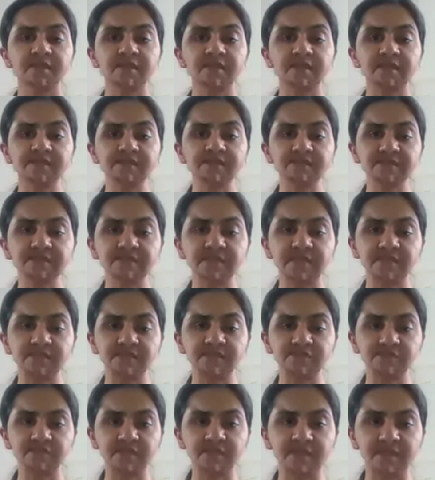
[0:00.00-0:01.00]
Rest
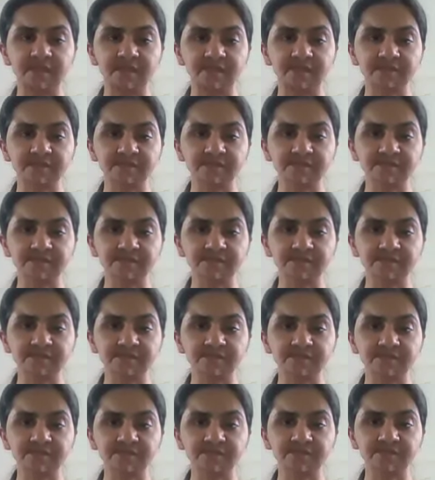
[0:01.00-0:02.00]
and relax.